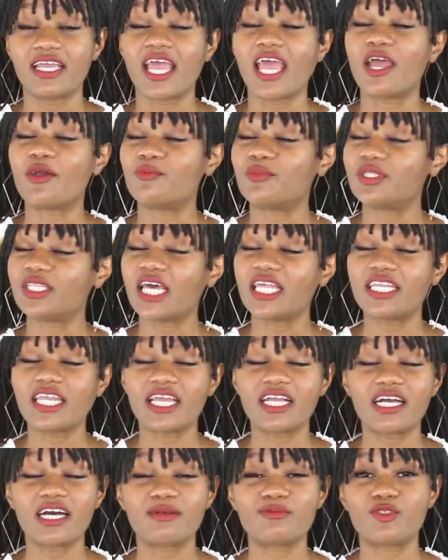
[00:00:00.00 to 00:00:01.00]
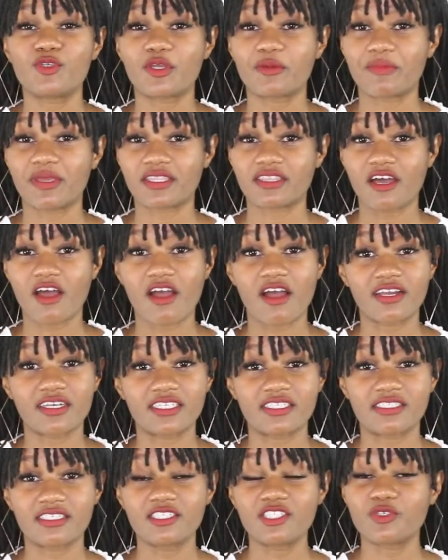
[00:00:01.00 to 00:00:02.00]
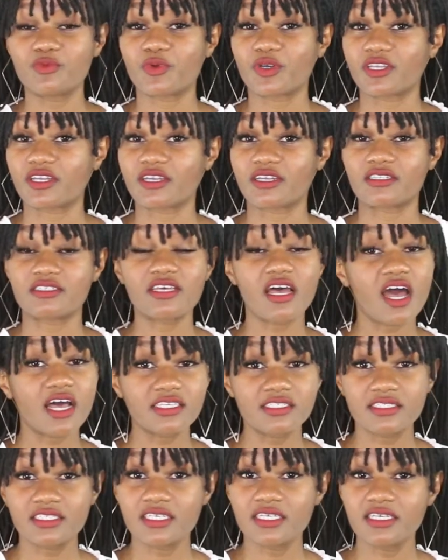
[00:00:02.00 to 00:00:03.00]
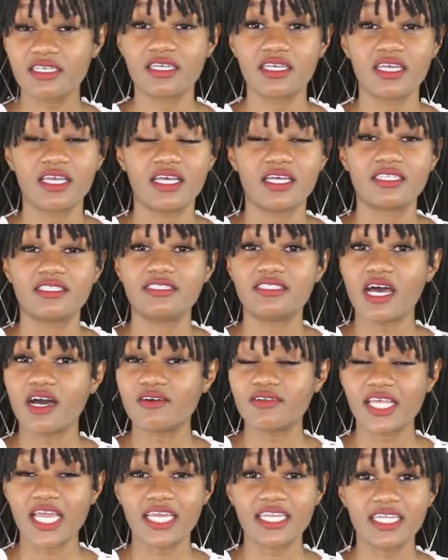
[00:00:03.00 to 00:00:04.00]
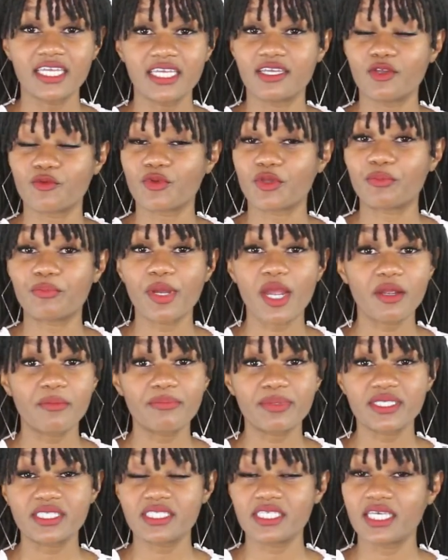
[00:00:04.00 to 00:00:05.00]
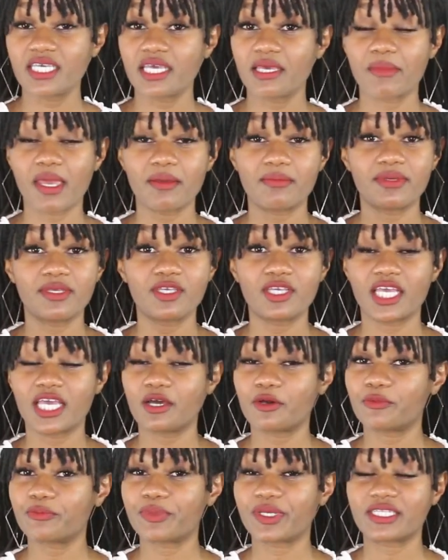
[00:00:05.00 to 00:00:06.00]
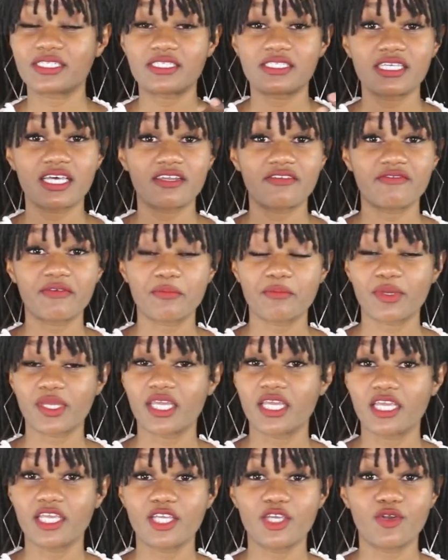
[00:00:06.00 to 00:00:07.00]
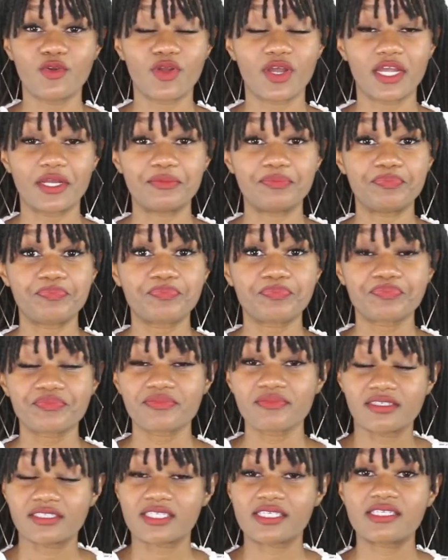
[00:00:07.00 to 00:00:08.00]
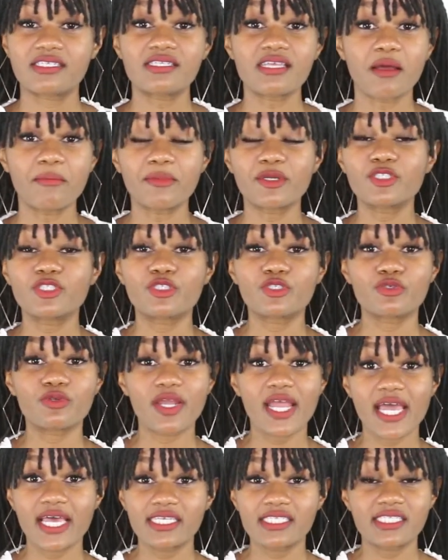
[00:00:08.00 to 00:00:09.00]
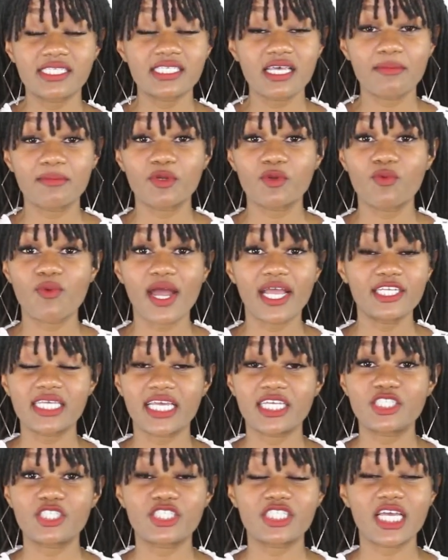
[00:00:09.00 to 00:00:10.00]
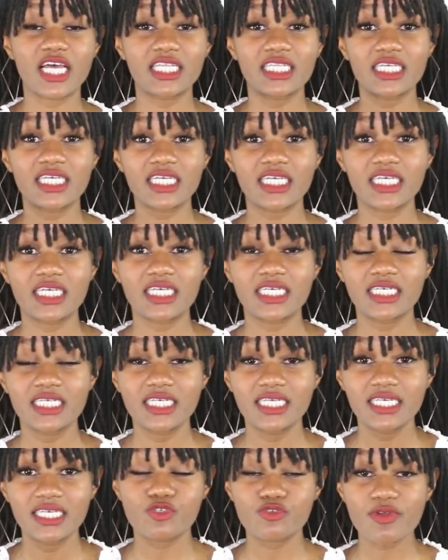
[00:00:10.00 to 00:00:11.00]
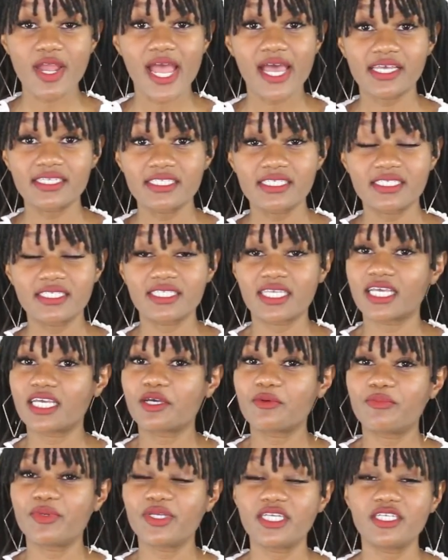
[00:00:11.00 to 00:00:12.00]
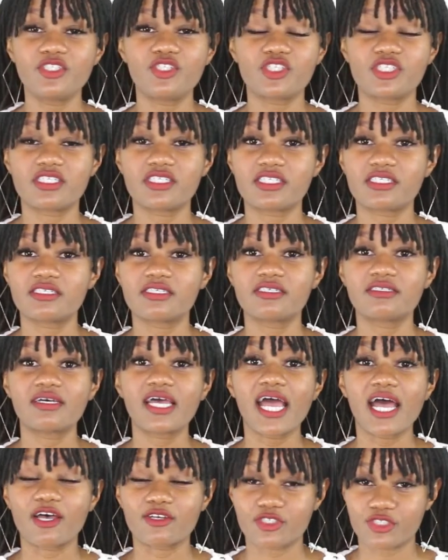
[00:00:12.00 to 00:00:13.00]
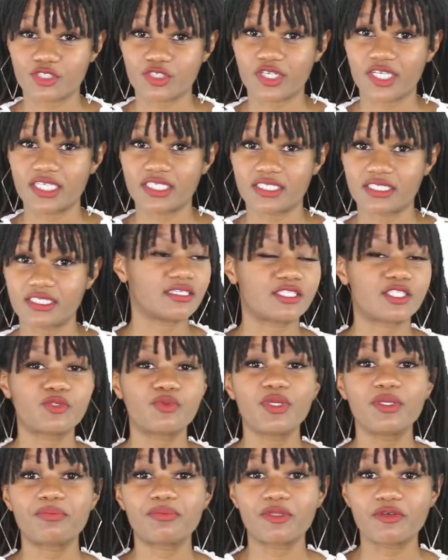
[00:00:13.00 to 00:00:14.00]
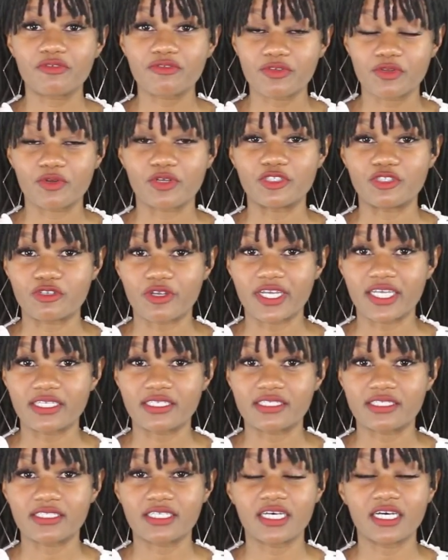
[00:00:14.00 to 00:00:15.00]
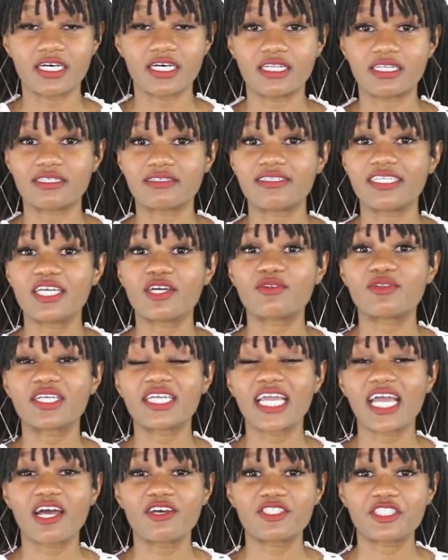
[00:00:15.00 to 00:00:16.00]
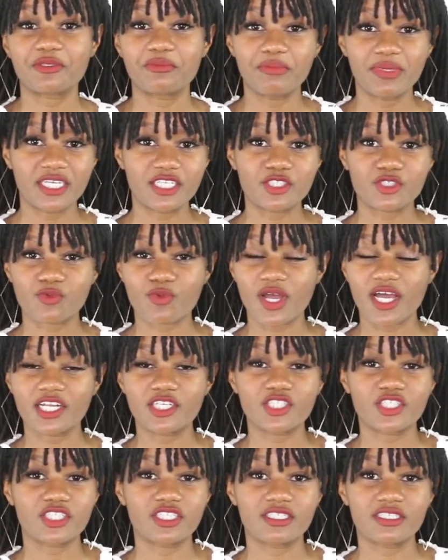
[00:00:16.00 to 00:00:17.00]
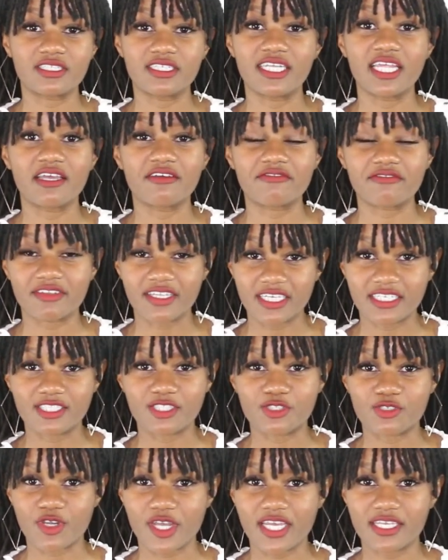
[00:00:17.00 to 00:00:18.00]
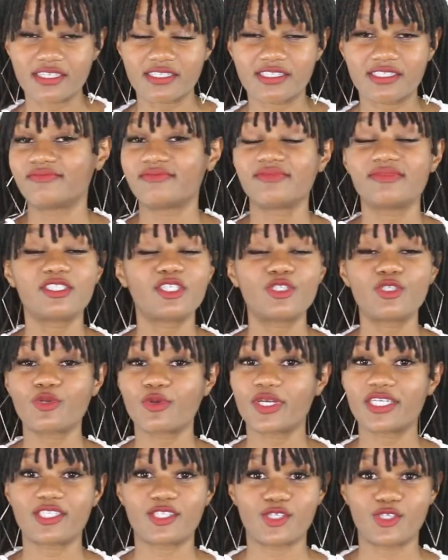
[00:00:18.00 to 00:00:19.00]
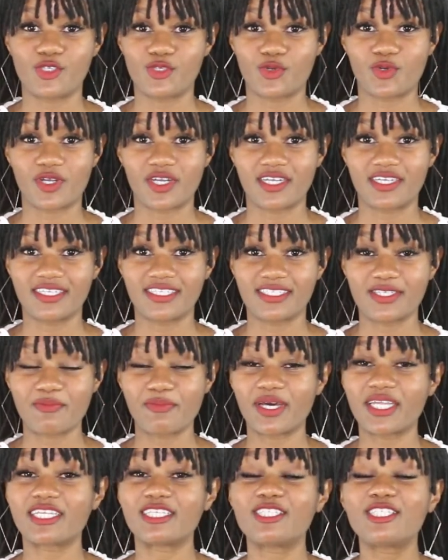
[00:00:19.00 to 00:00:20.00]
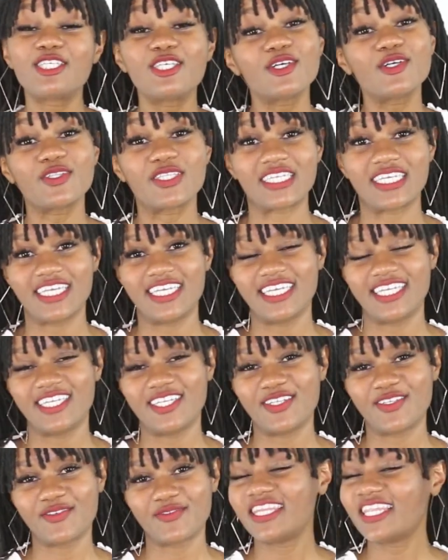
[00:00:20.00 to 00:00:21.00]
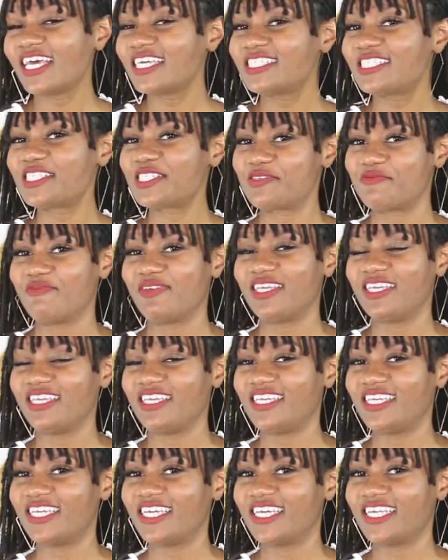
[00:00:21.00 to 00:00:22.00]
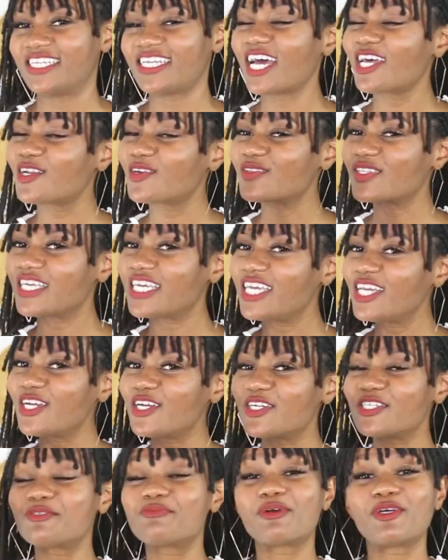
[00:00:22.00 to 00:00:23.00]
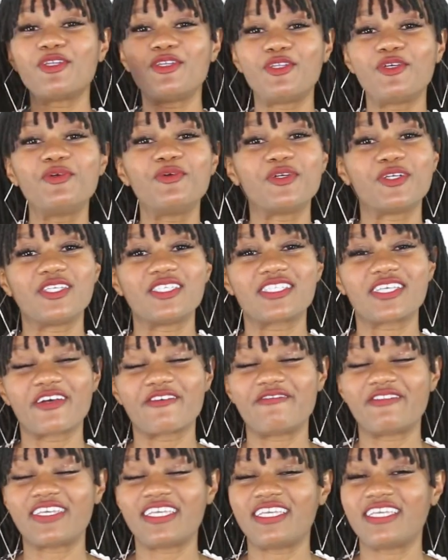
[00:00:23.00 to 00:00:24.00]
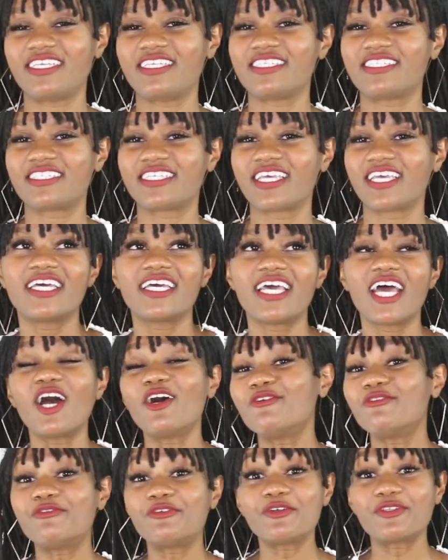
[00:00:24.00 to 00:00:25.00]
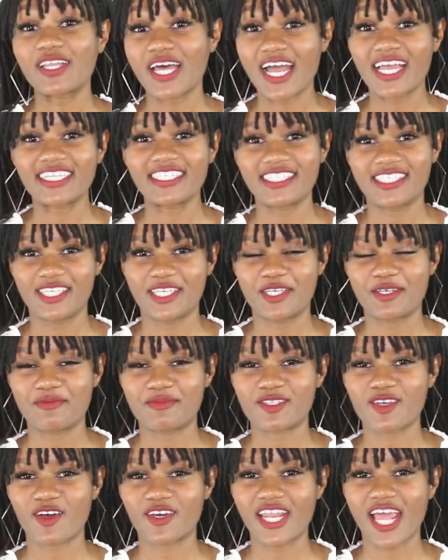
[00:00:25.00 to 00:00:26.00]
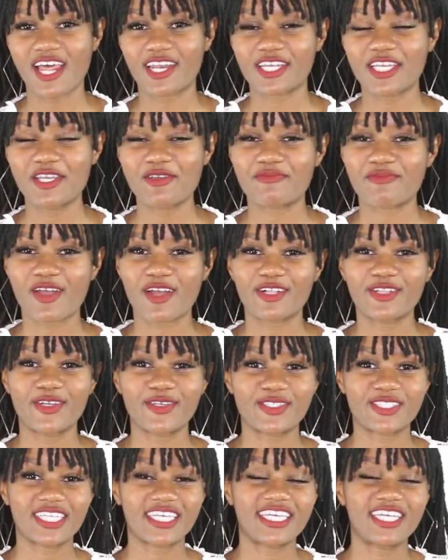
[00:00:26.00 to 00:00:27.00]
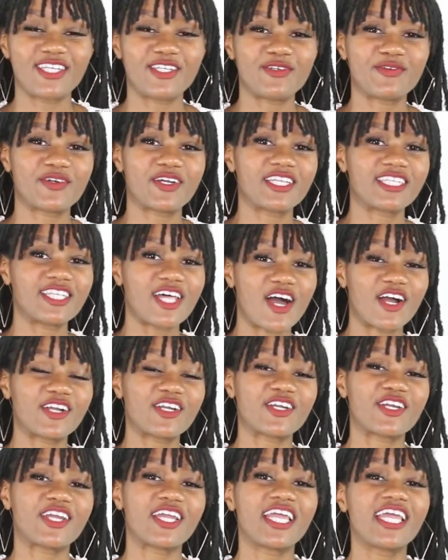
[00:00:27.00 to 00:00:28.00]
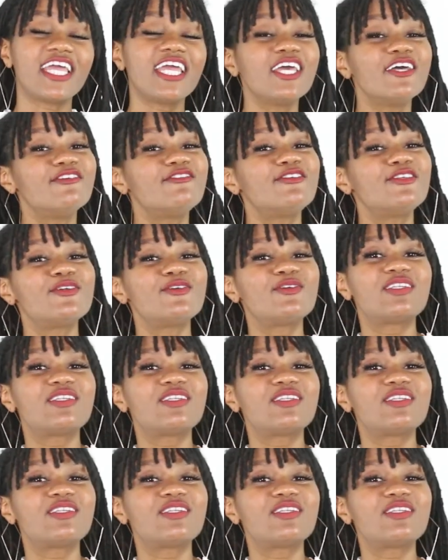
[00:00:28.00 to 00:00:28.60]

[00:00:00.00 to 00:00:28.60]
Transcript: And when that day comes, you can make the hard decision whether to toss it, donate it, repurpose it. Maybe it'll, instead of it being your summer dress, summer white angelic dress, it could be just a house dress, a sweep the floor dress, lay on the couch and binge watch Netflix dress. The choice is yours. But until then, let's be not only hearers but doers of these helpful 9 tips on how to keep our clothes looking newer and longer. If you